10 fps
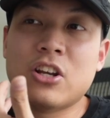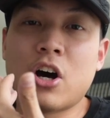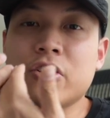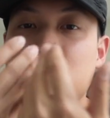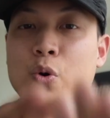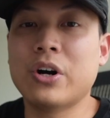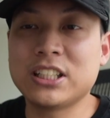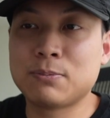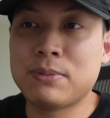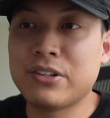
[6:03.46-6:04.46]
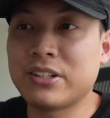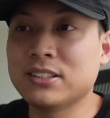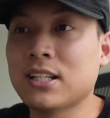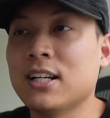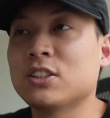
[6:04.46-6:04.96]
not your
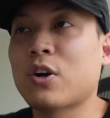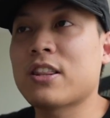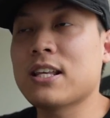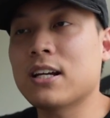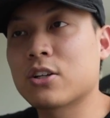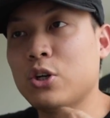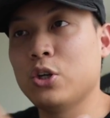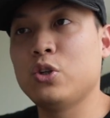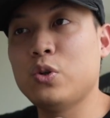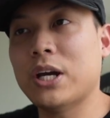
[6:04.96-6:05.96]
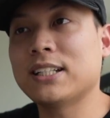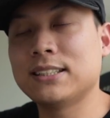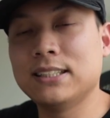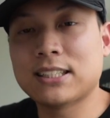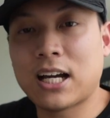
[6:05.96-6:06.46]
experience. So I think a good UX
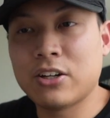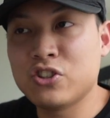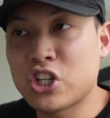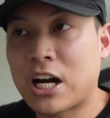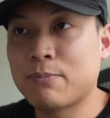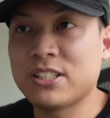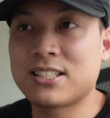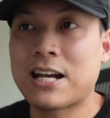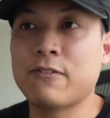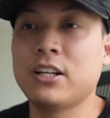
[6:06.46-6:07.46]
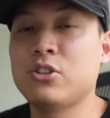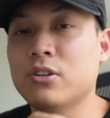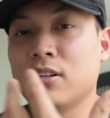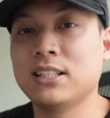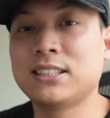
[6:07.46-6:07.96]
designer job is definitely
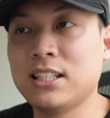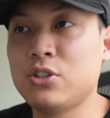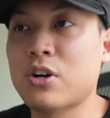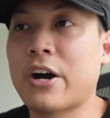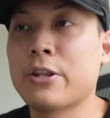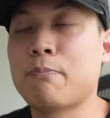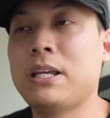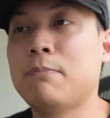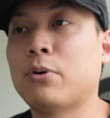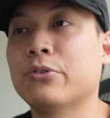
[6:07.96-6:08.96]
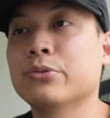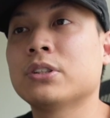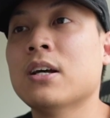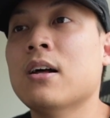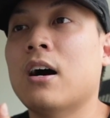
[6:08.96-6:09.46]
to listen to other
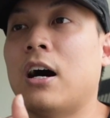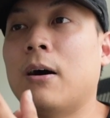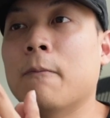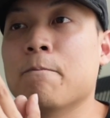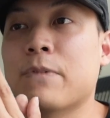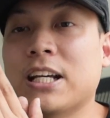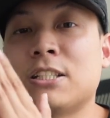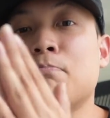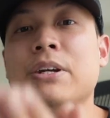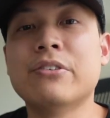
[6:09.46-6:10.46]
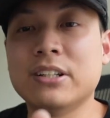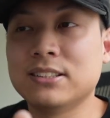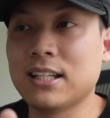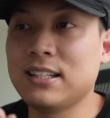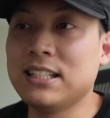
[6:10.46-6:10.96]
people's
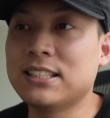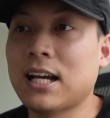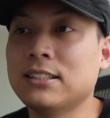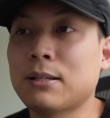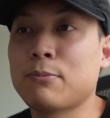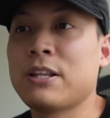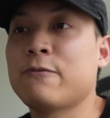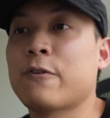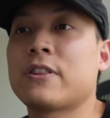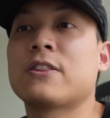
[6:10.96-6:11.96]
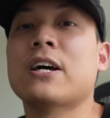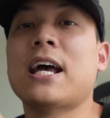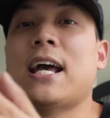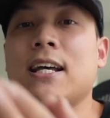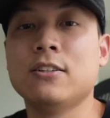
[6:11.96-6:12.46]
experience and design something for the
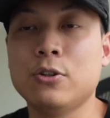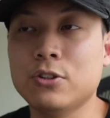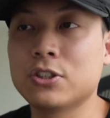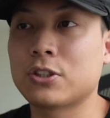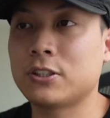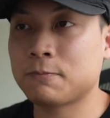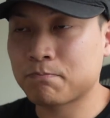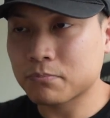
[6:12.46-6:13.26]
end user.